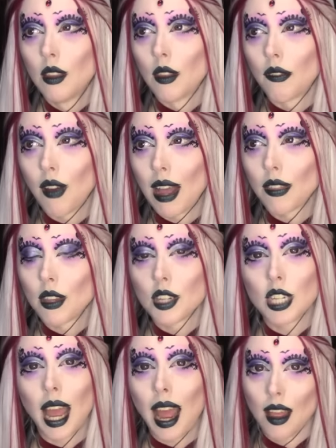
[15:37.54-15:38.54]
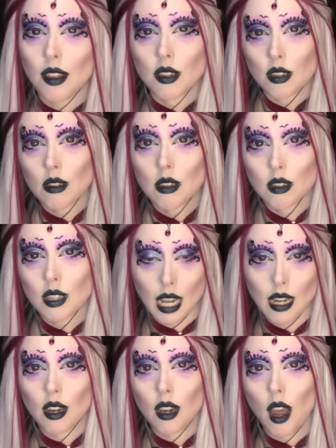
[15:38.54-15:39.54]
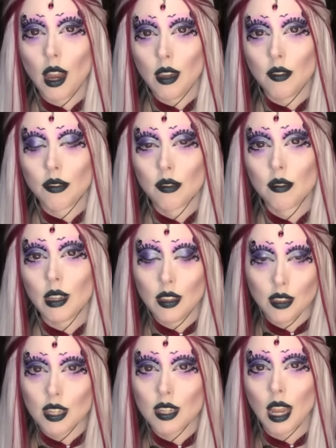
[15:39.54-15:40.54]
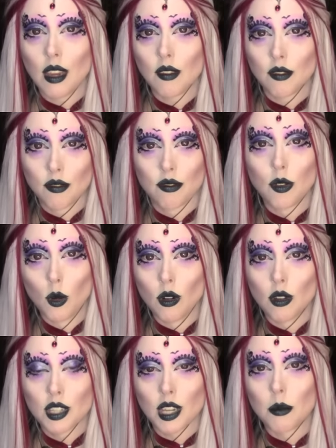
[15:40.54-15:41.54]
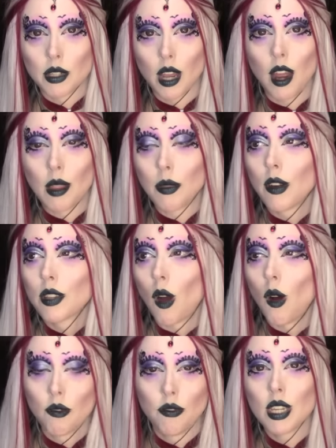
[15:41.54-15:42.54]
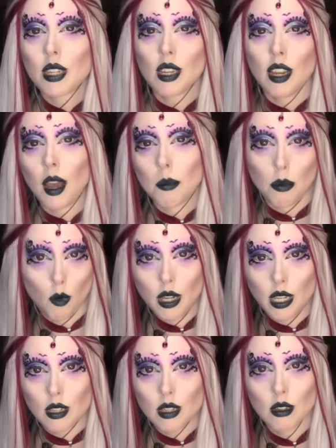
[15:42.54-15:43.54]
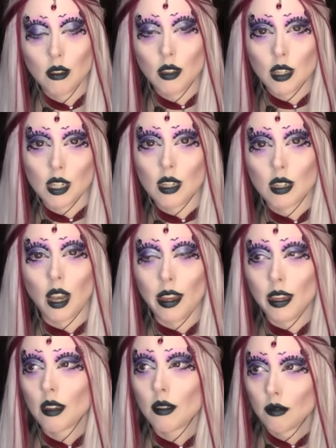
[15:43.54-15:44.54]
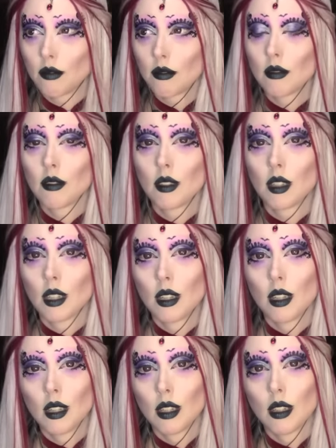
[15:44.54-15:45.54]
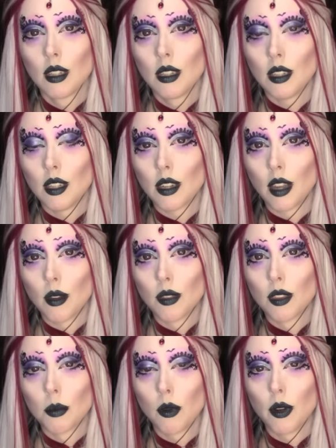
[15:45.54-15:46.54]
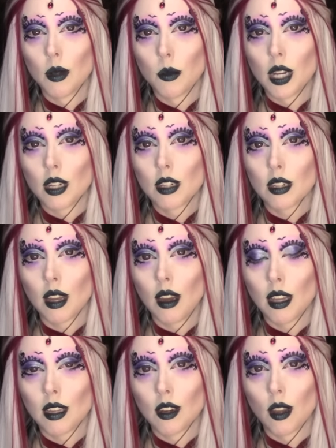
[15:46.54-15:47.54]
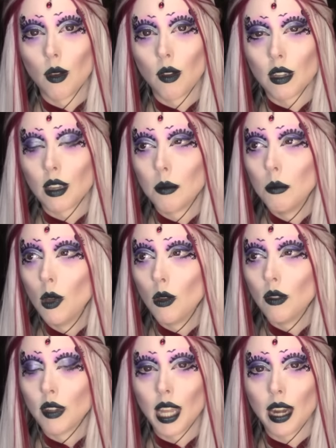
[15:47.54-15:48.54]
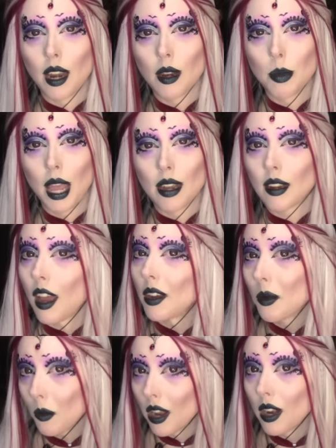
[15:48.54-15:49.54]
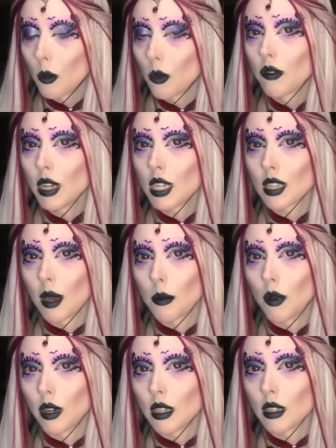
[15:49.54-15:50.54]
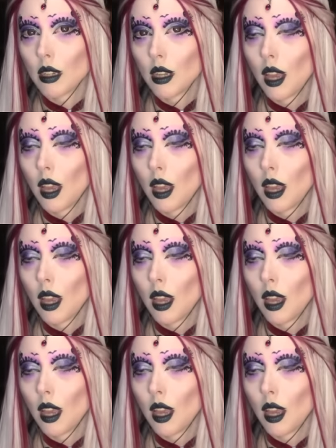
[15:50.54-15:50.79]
The fact that she has stayed alive in this state for some time, there is obviously a point that she's like, you know, the point at which I can no longer move and get out of bed. I don't want to reach that point.